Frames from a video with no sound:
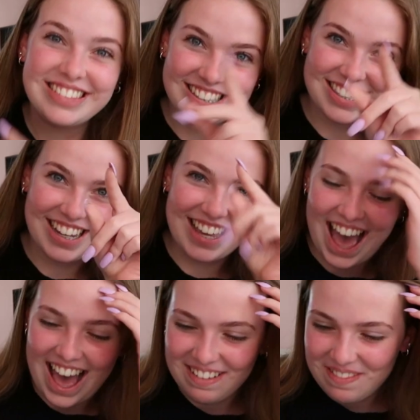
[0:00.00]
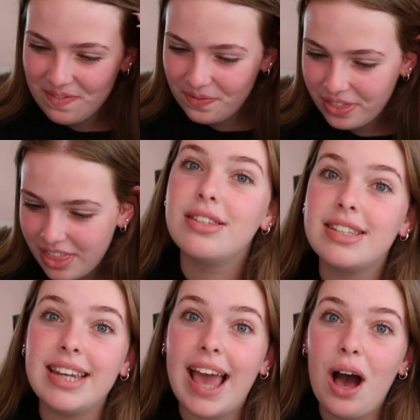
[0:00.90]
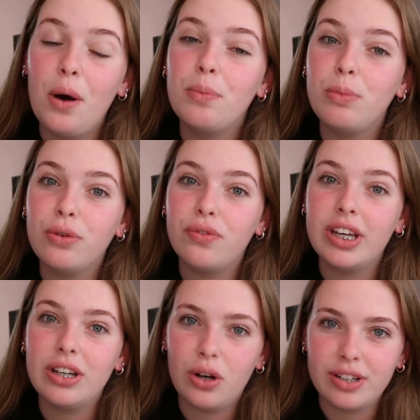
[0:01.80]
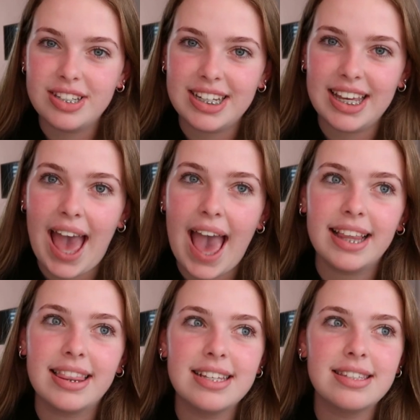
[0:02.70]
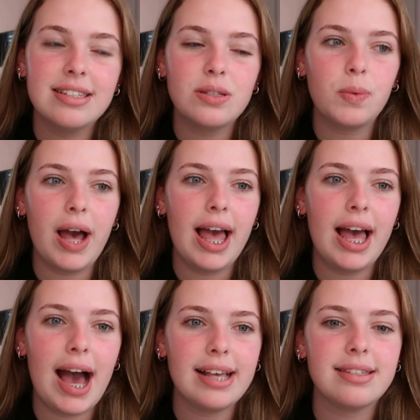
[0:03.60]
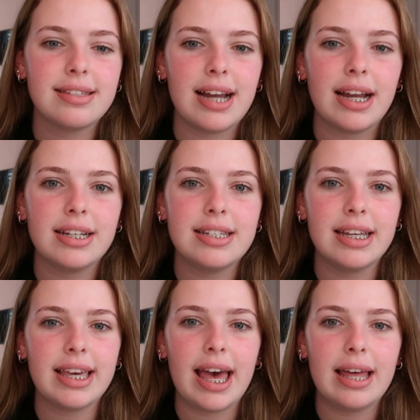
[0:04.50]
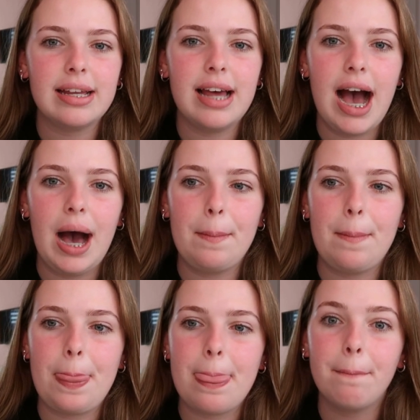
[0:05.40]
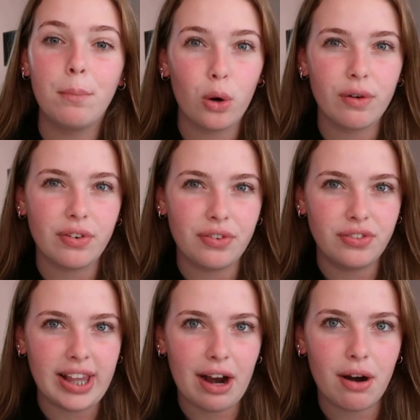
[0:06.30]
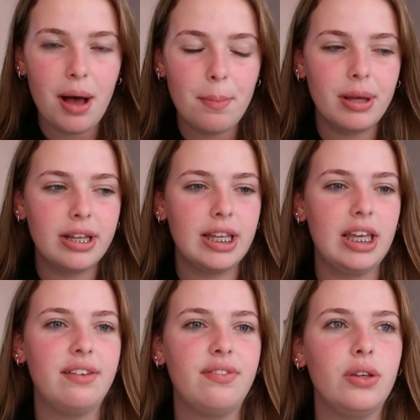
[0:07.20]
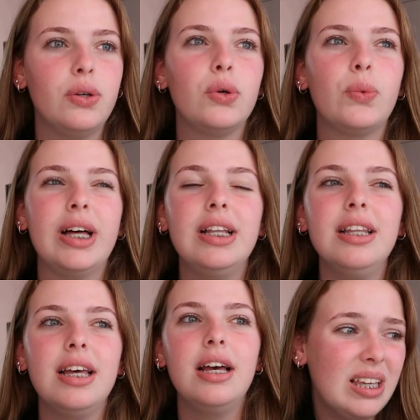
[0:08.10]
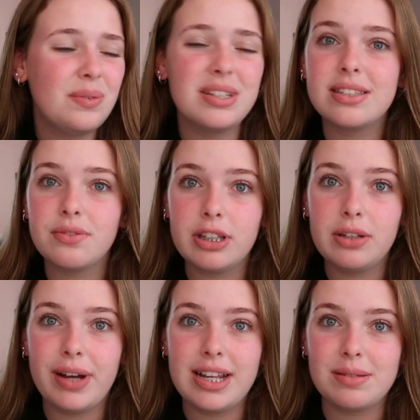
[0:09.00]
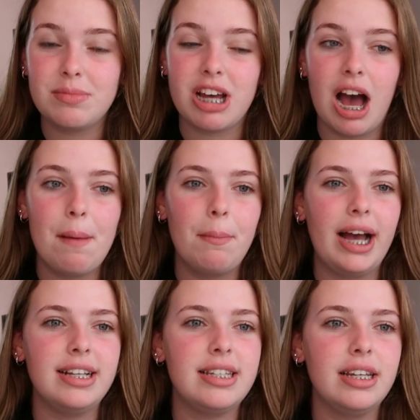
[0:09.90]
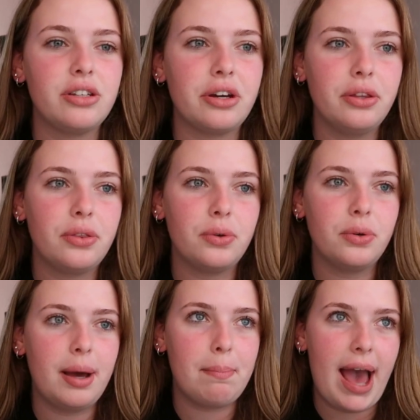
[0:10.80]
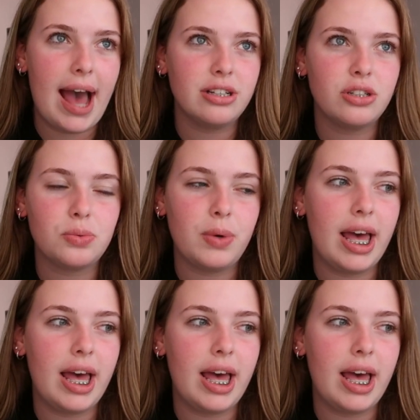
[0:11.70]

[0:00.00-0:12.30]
it's okay. So now moving on to year 8, this is where I started to get more of a flare up, if you will. It was a really random time. I did go through a patch